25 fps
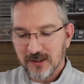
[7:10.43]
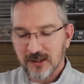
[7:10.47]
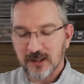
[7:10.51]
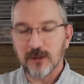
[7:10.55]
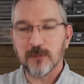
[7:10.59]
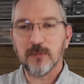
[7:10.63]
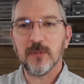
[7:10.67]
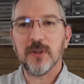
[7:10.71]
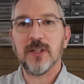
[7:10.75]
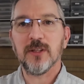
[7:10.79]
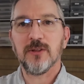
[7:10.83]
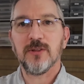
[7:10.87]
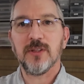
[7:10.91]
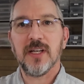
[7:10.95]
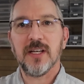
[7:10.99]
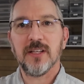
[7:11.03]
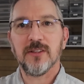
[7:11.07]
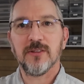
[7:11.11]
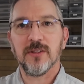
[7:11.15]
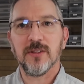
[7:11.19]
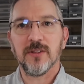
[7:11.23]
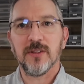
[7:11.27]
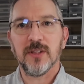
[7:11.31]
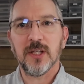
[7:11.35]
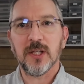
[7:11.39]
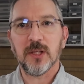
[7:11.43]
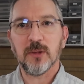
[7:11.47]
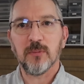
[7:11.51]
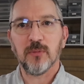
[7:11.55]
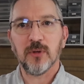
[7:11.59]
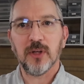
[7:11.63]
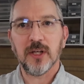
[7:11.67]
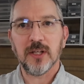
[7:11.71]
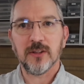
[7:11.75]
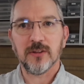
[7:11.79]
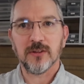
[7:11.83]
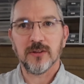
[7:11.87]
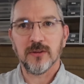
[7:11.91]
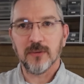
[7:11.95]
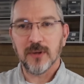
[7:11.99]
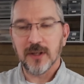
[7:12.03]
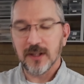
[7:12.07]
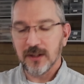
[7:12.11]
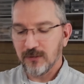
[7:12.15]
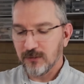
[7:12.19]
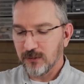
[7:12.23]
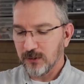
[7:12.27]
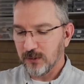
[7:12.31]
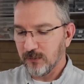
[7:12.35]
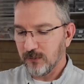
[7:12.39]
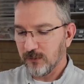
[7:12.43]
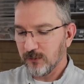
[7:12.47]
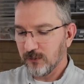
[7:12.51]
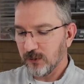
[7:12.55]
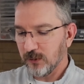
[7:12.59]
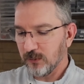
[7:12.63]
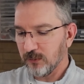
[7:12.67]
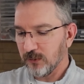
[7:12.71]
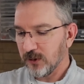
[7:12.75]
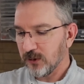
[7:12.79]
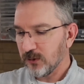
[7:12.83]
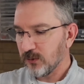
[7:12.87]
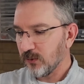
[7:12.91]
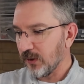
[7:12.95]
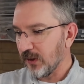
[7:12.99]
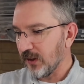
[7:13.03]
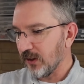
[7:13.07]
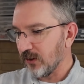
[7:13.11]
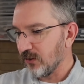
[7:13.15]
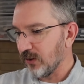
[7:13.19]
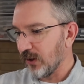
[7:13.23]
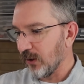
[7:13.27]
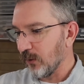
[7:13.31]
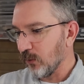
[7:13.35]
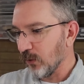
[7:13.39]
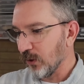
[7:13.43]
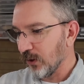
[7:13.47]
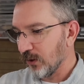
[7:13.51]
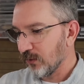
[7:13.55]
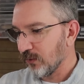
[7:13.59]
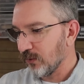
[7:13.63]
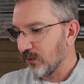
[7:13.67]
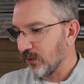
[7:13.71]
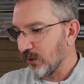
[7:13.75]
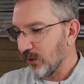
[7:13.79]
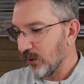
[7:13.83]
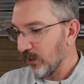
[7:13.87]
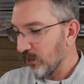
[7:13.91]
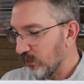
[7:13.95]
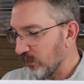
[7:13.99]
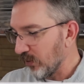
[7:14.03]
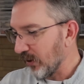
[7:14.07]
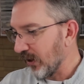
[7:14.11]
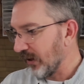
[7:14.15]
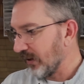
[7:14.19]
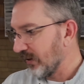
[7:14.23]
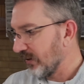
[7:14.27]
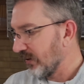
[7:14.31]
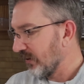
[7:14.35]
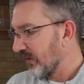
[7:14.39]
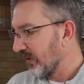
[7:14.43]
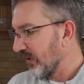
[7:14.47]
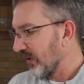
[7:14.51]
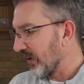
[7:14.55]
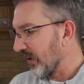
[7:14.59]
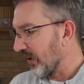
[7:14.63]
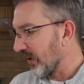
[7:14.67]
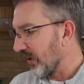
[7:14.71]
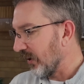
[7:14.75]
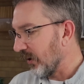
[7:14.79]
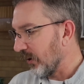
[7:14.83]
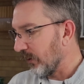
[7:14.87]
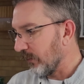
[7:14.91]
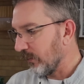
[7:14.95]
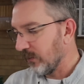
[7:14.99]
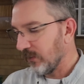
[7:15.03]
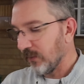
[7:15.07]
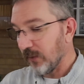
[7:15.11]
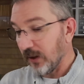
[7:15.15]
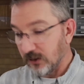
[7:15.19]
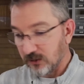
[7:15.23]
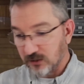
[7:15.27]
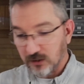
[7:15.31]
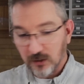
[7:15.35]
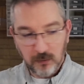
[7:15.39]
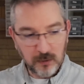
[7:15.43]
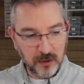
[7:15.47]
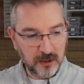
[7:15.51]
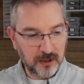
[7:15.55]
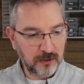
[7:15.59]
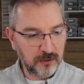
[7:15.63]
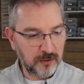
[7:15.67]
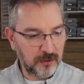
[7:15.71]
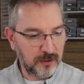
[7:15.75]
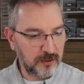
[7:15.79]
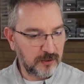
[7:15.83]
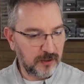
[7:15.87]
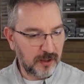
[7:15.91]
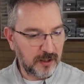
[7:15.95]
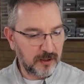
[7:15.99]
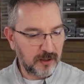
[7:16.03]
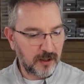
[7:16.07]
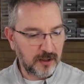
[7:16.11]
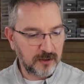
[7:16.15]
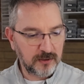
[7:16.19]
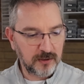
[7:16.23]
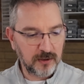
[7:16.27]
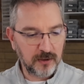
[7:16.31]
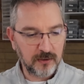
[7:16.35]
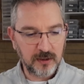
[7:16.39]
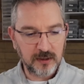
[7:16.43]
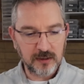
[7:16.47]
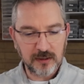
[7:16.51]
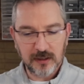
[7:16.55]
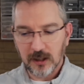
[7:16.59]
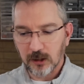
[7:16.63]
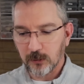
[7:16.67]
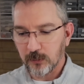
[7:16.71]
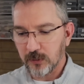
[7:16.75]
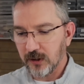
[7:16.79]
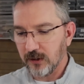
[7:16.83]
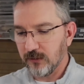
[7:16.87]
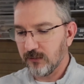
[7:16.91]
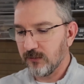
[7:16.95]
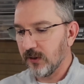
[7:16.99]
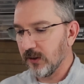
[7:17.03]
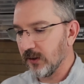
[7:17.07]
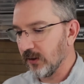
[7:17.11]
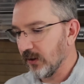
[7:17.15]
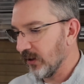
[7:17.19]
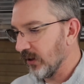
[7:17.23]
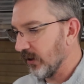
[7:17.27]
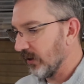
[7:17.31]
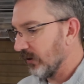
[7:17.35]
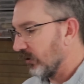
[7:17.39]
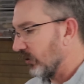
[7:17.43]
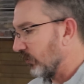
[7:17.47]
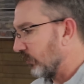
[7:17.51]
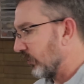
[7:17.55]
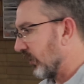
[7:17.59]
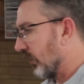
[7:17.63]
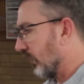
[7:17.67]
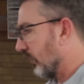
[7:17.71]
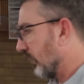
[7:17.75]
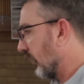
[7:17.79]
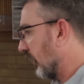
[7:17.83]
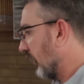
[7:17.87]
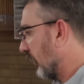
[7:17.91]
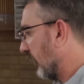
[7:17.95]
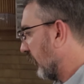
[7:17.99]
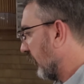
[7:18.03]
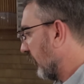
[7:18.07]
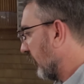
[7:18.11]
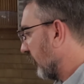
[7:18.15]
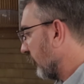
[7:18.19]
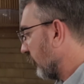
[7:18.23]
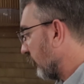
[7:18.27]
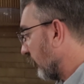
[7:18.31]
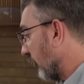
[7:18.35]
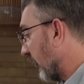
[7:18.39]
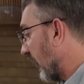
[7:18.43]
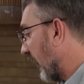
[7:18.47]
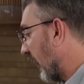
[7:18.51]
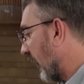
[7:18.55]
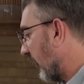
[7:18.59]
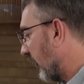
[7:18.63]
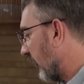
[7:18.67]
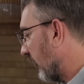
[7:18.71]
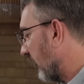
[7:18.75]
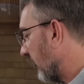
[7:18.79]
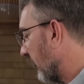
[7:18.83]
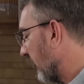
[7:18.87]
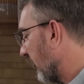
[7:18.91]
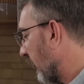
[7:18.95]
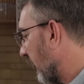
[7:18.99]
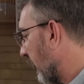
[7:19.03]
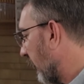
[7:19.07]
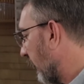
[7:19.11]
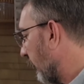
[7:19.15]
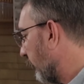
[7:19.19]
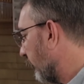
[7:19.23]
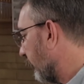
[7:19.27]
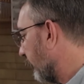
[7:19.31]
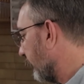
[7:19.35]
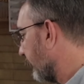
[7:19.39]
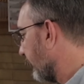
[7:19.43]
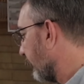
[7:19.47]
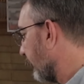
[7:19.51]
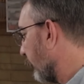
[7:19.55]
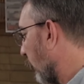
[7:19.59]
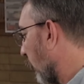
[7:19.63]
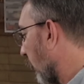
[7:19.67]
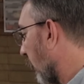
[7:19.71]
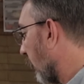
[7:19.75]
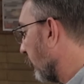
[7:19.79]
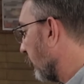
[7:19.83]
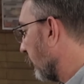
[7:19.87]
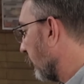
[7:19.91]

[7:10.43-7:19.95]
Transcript: give me a chance to take breaks away from this one as I work through it. But I still want to do it. I still think that'll be a fun kit to build. So yeah, what